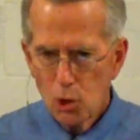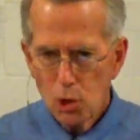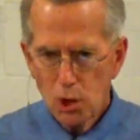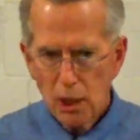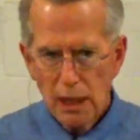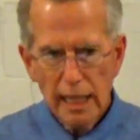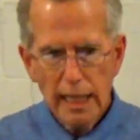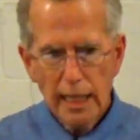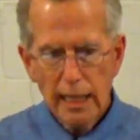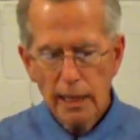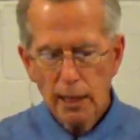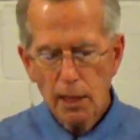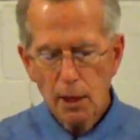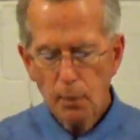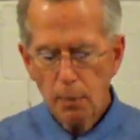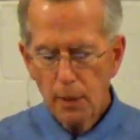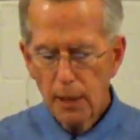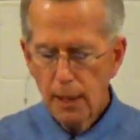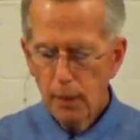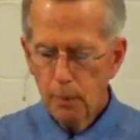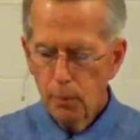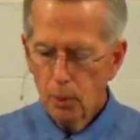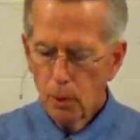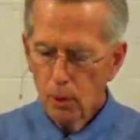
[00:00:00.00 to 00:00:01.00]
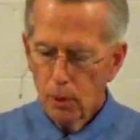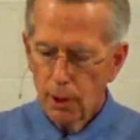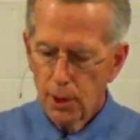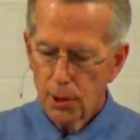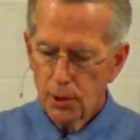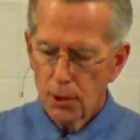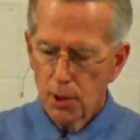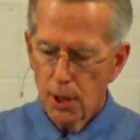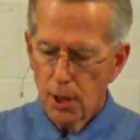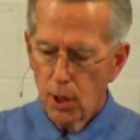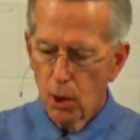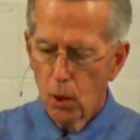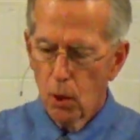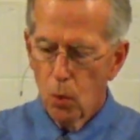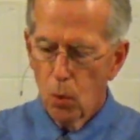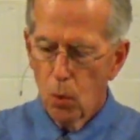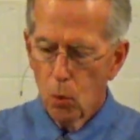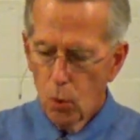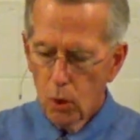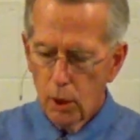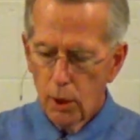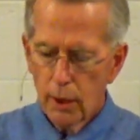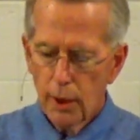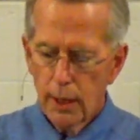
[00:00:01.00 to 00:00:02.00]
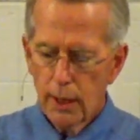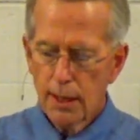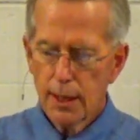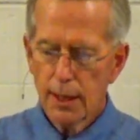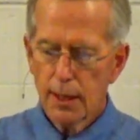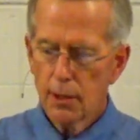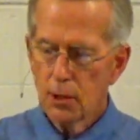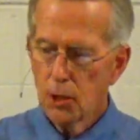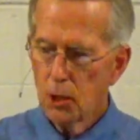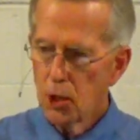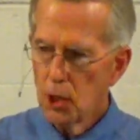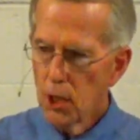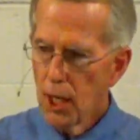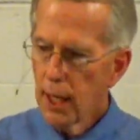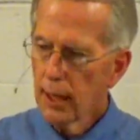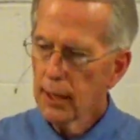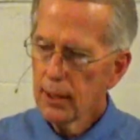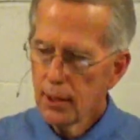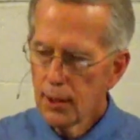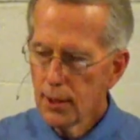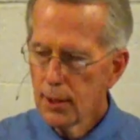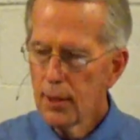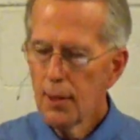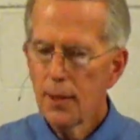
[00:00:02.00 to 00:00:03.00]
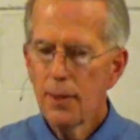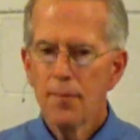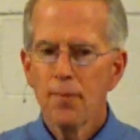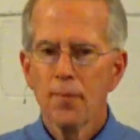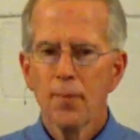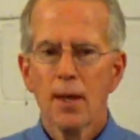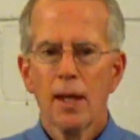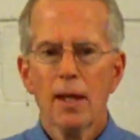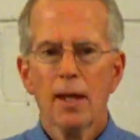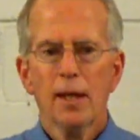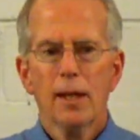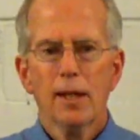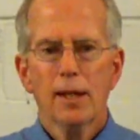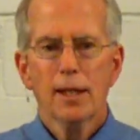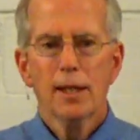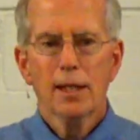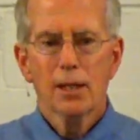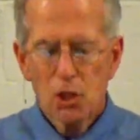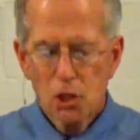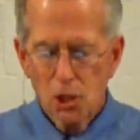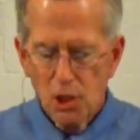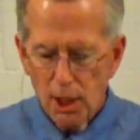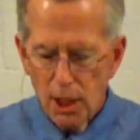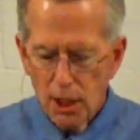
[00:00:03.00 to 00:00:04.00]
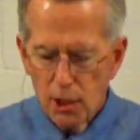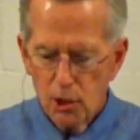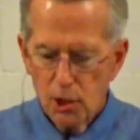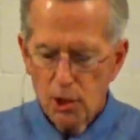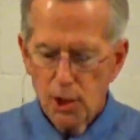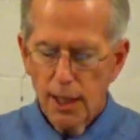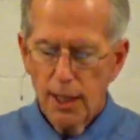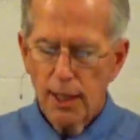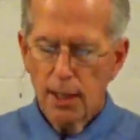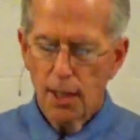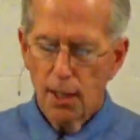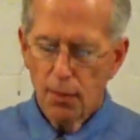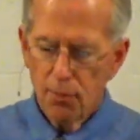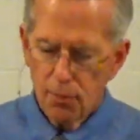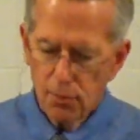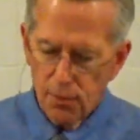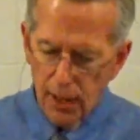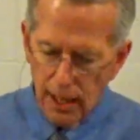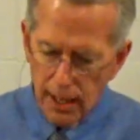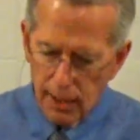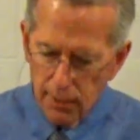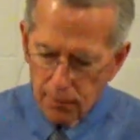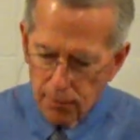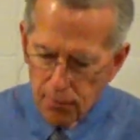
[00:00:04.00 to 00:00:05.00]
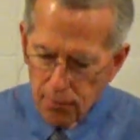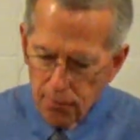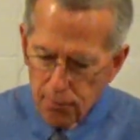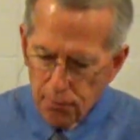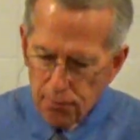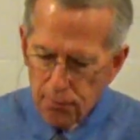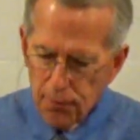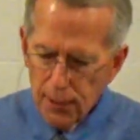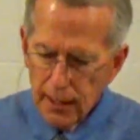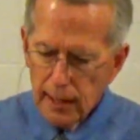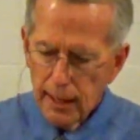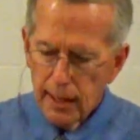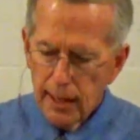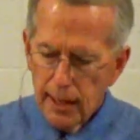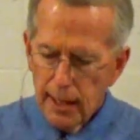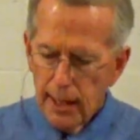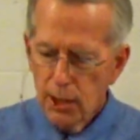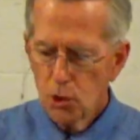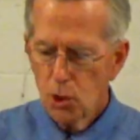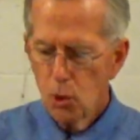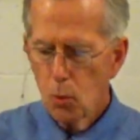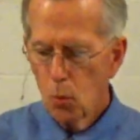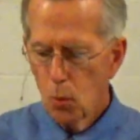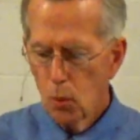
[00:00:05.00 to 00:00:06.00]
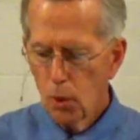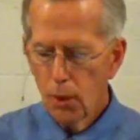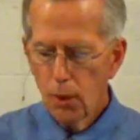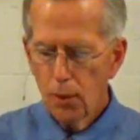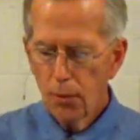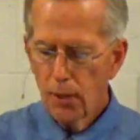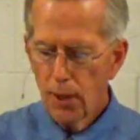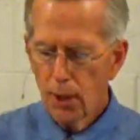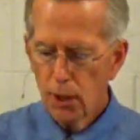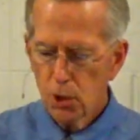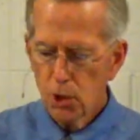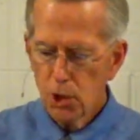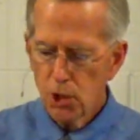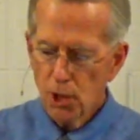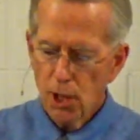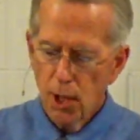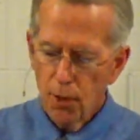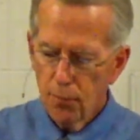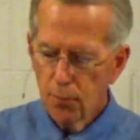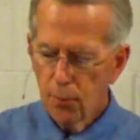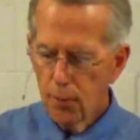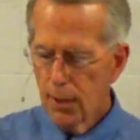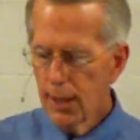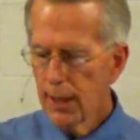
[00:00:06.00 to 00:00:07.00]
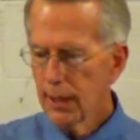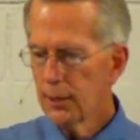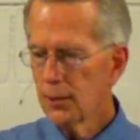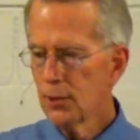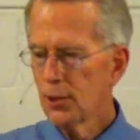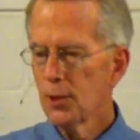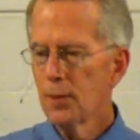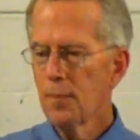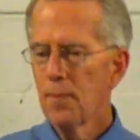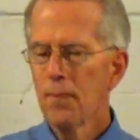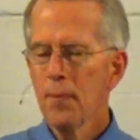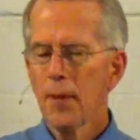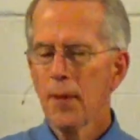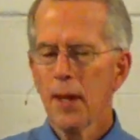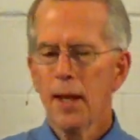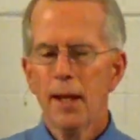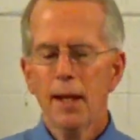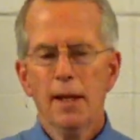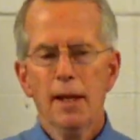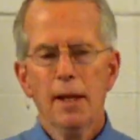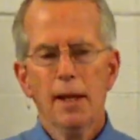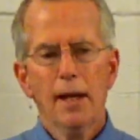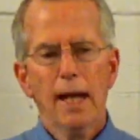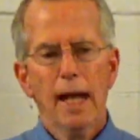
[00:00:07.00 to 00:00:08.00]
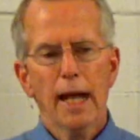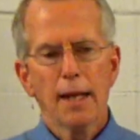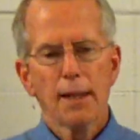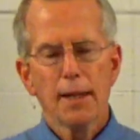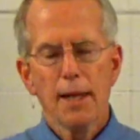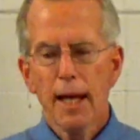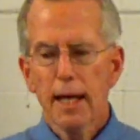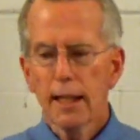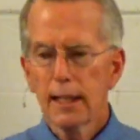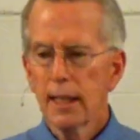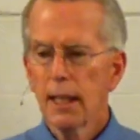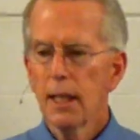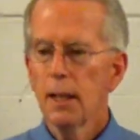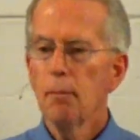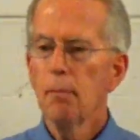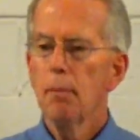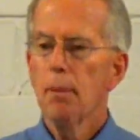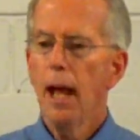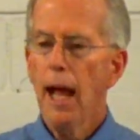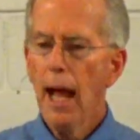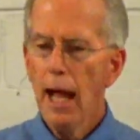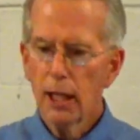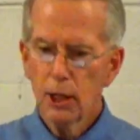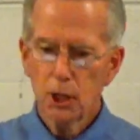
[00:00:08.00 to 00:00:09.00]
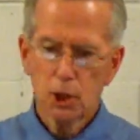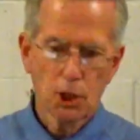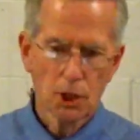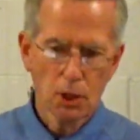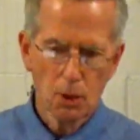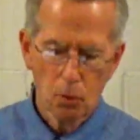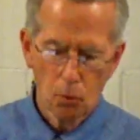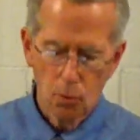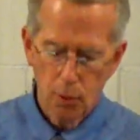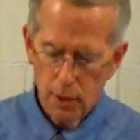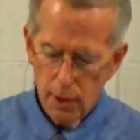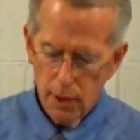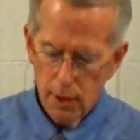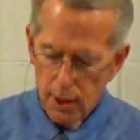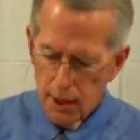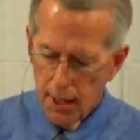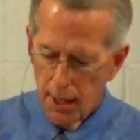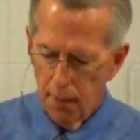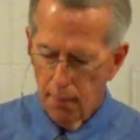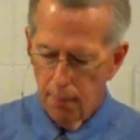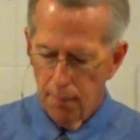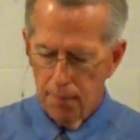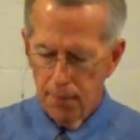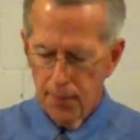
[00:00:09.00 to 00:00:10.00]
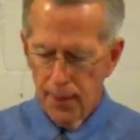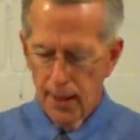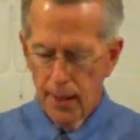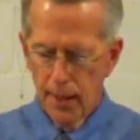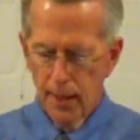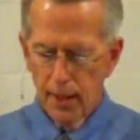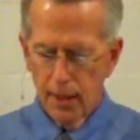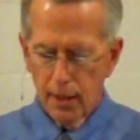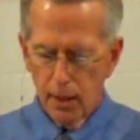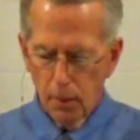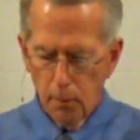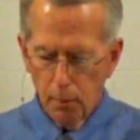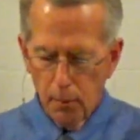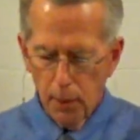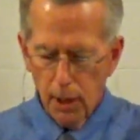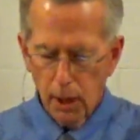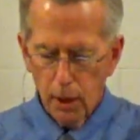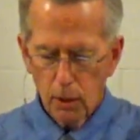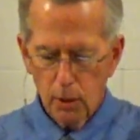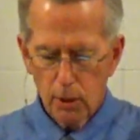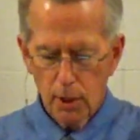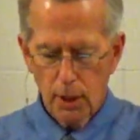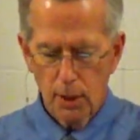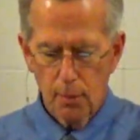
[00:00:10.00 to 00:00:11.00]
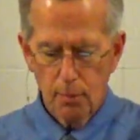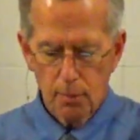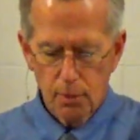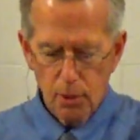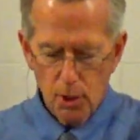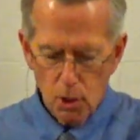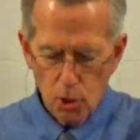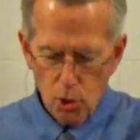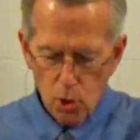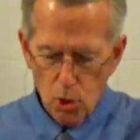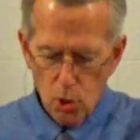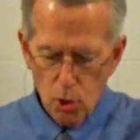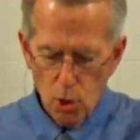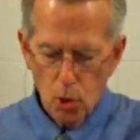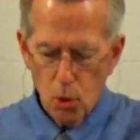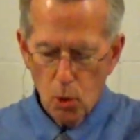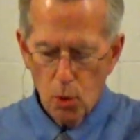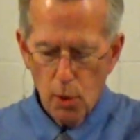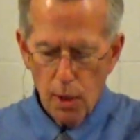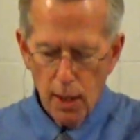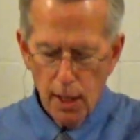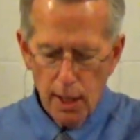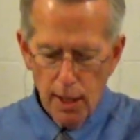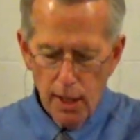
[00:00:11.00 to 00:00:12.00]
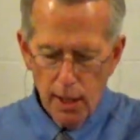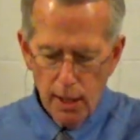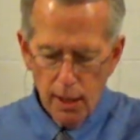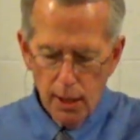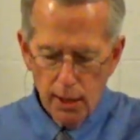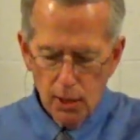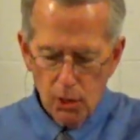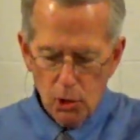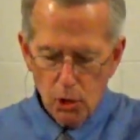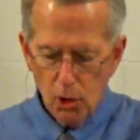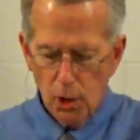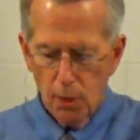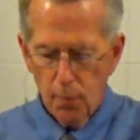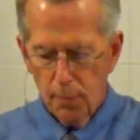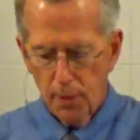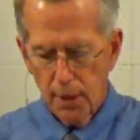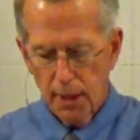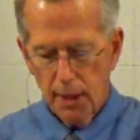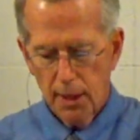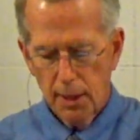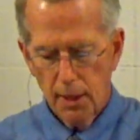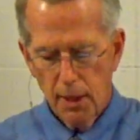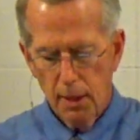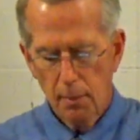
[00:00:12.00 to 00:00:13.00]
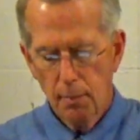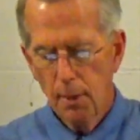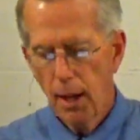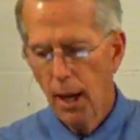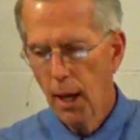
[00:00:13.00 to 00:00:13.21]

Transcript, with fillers: seeing the people as they are worried and dejected, sensing and, and feeling, as it were, their sufferings and that compassion within him compelled him to do something